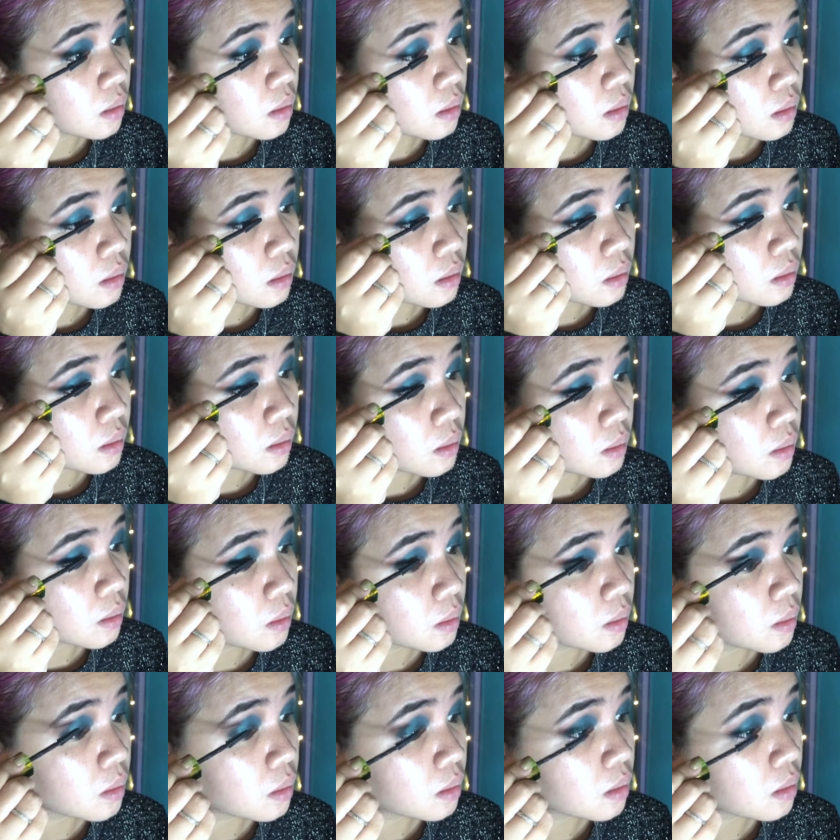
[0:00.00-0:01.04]
I'm actually
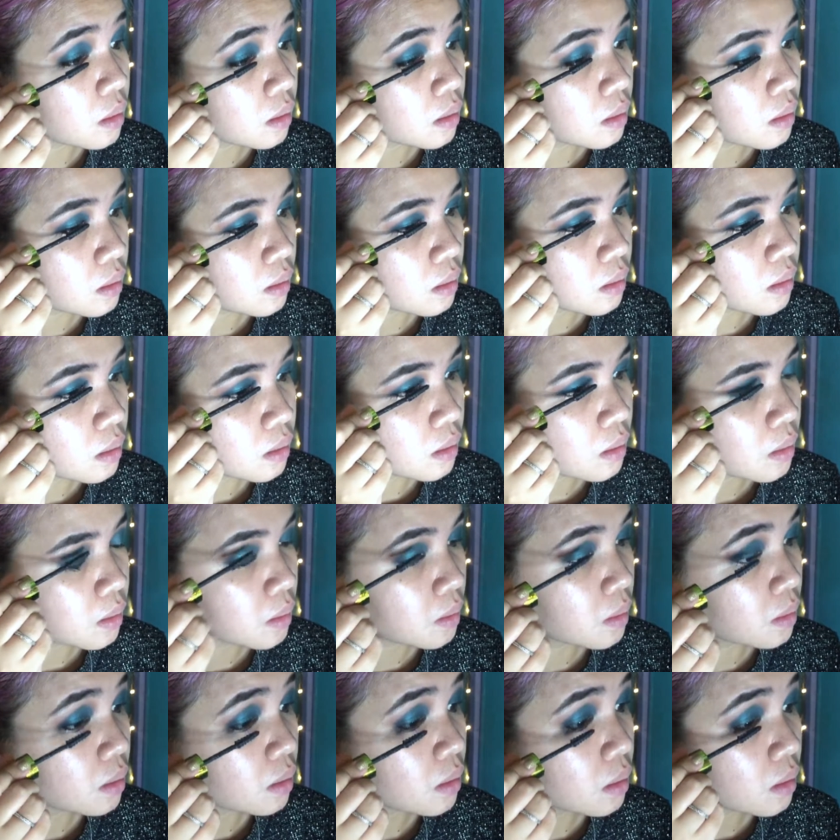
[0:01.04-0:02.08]
using the
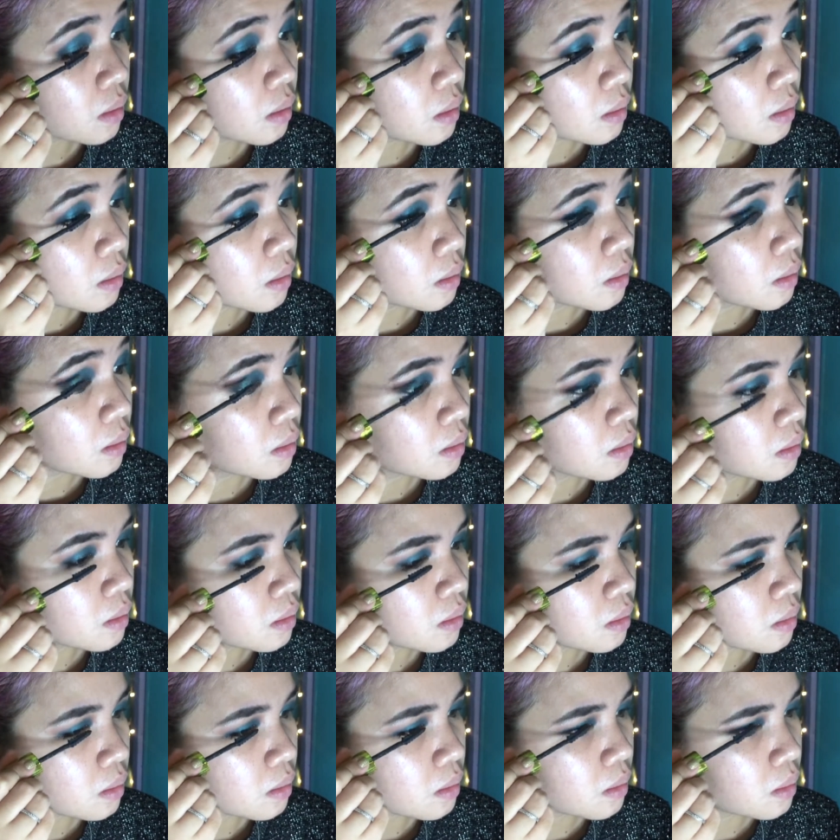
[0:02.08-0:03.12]
L'Oreal
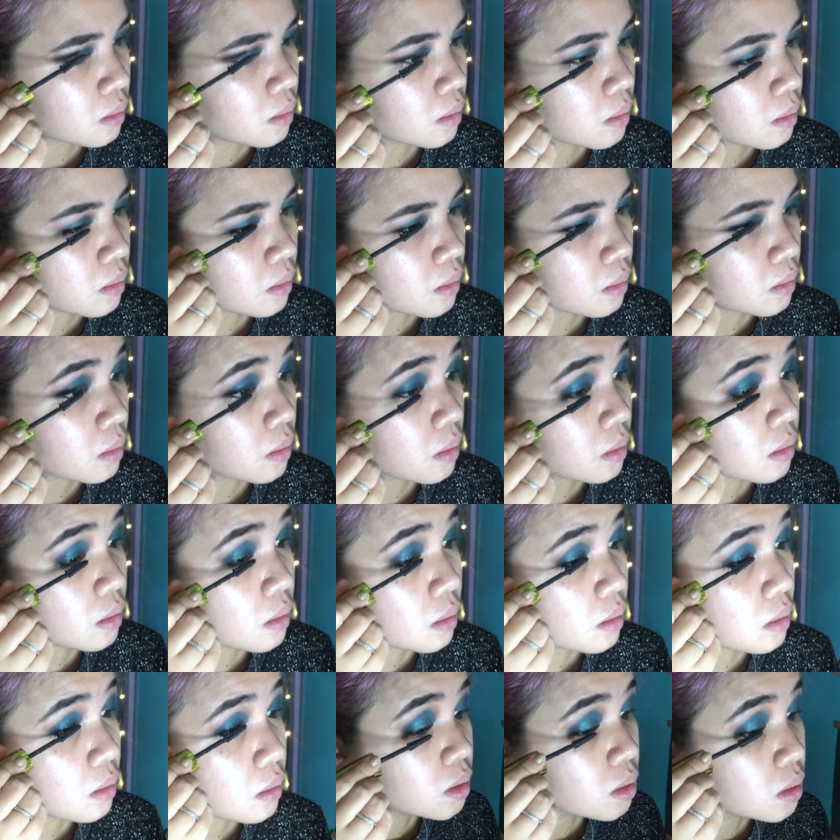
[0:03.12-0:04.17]
Voluminous
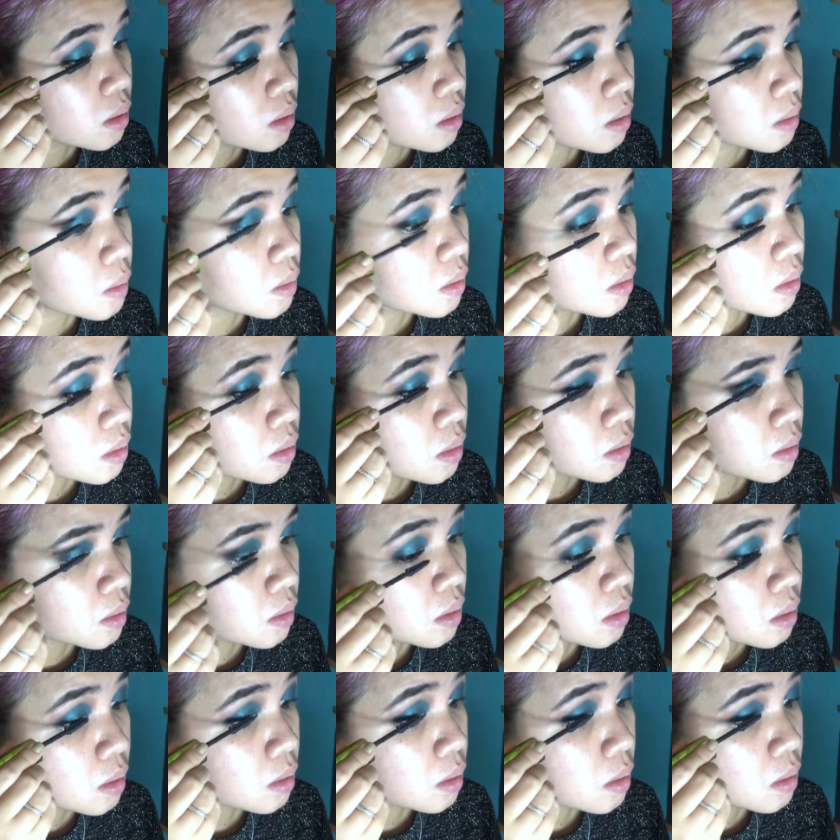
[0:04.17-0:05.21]
Miss
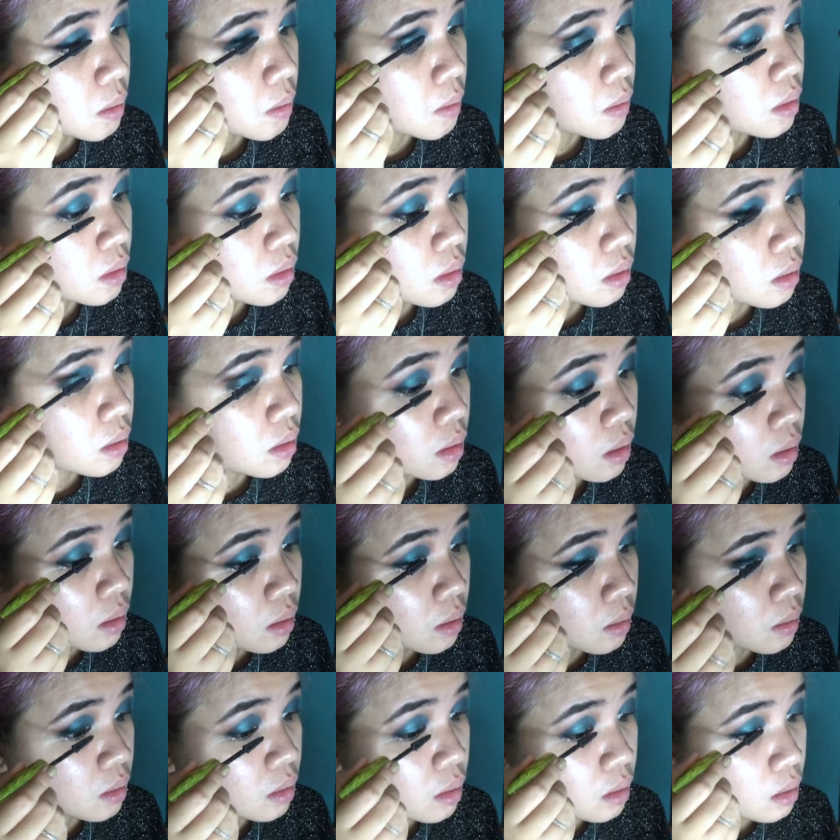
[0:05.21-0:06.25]
Manga Rock
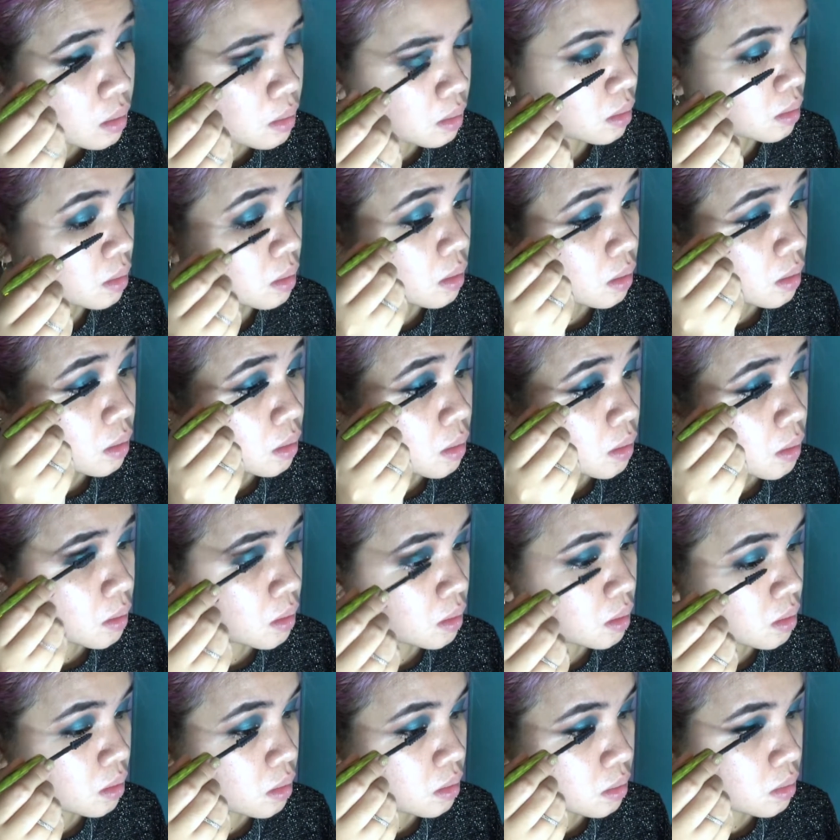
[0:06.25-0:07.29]
mascara that
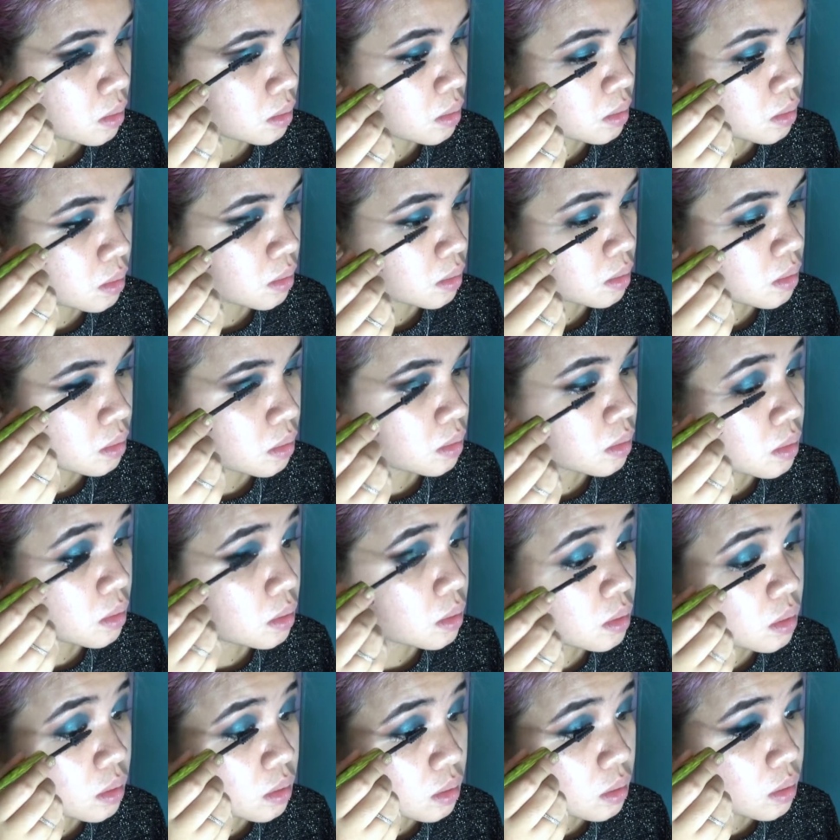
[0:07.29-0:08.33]
my best
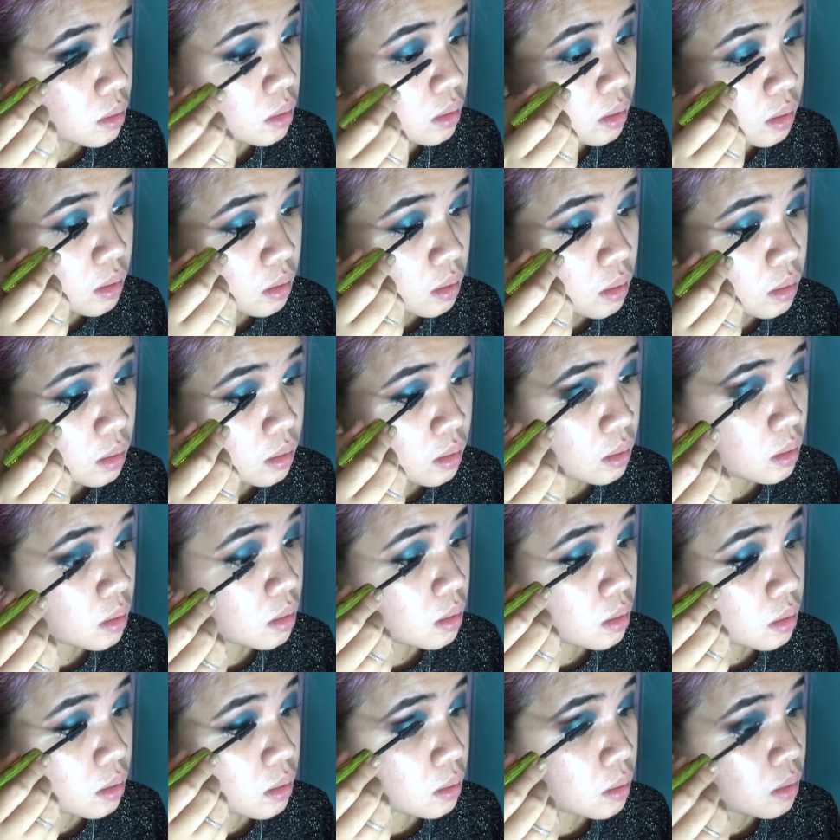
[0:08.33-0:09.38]
friend gave me
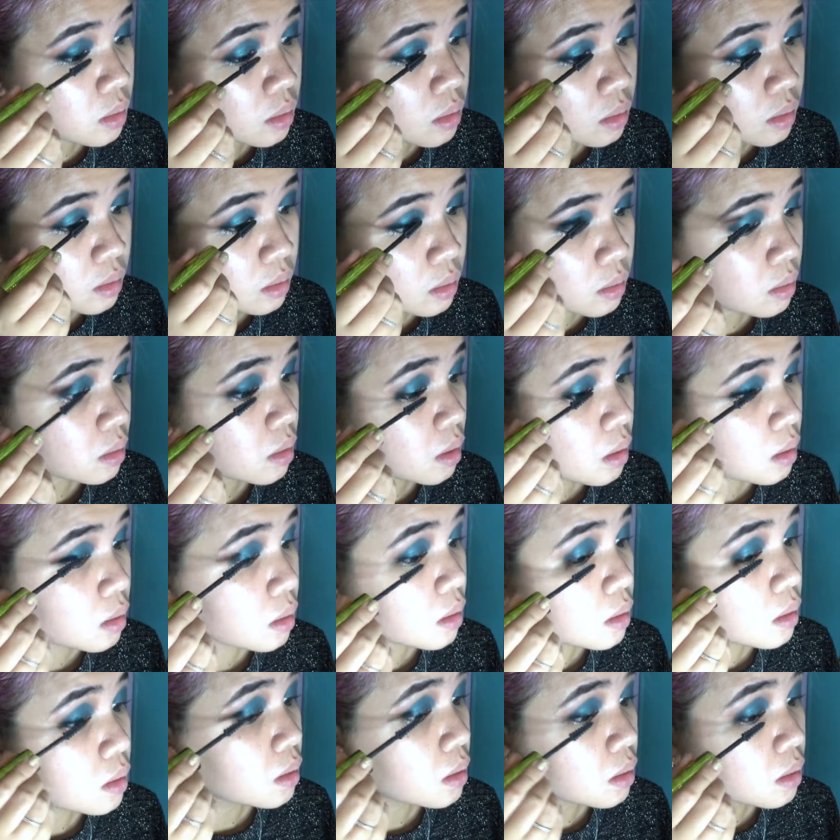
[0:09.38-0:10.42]
and
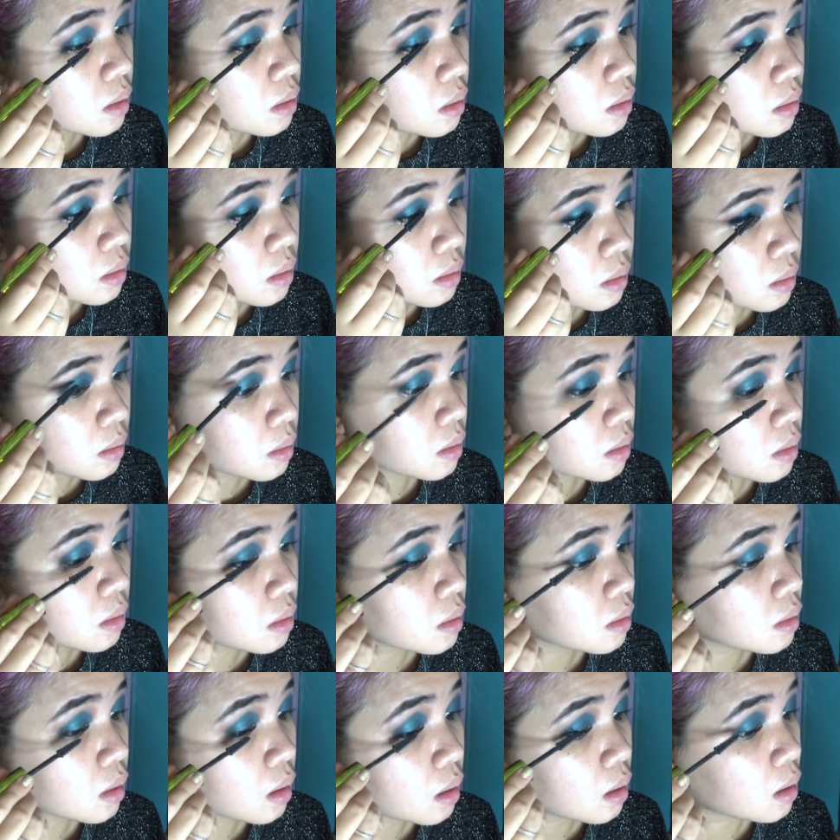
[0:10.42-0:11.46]
I'm just trying to
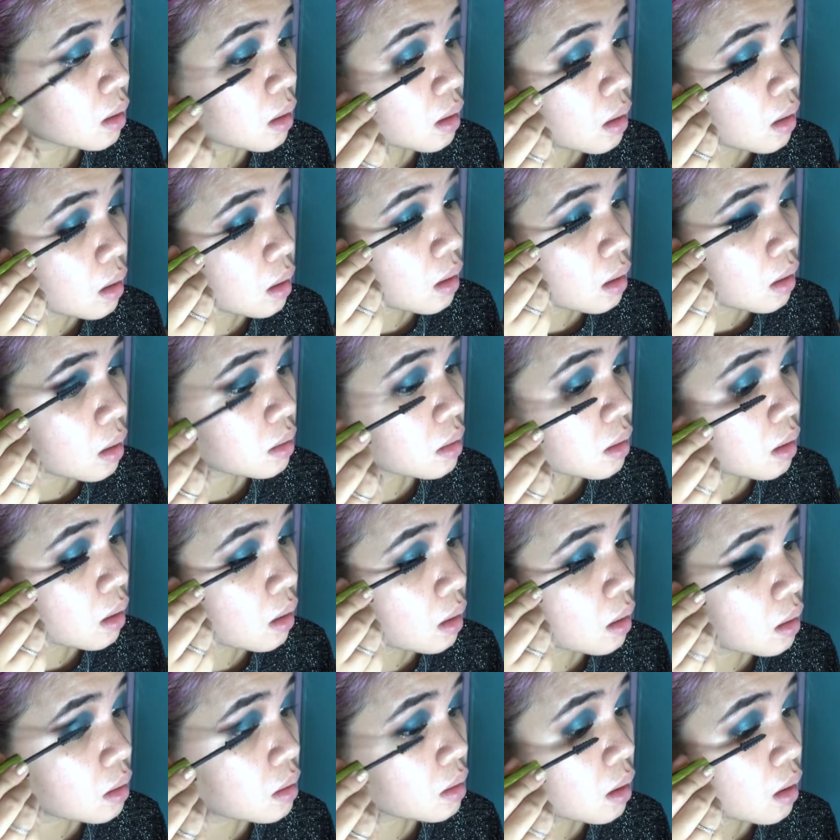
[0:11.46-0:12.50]
layer
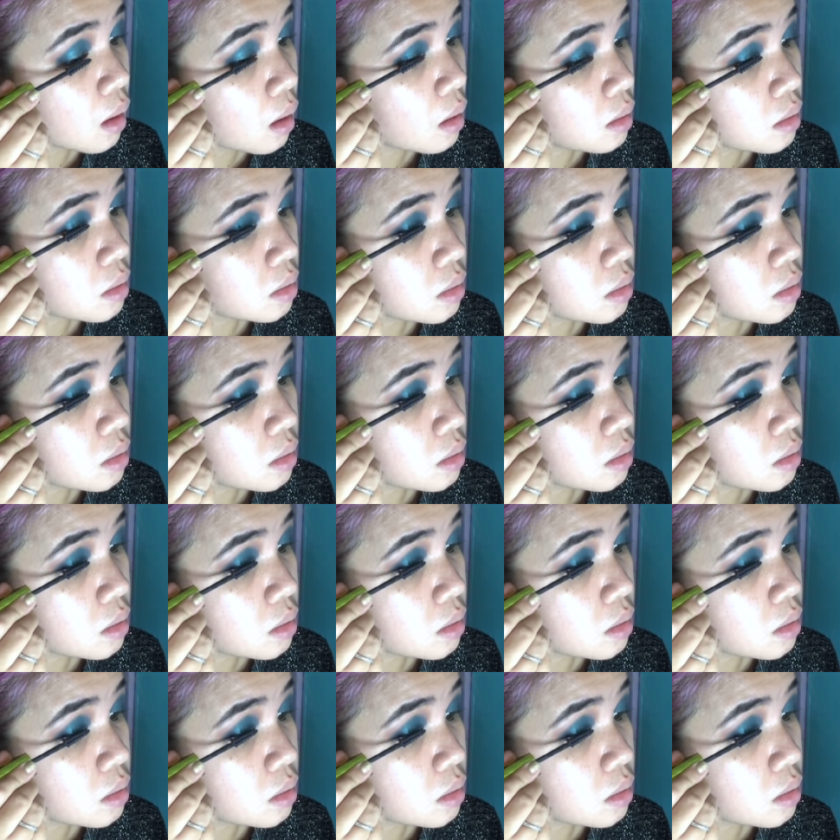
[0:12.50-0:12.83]
the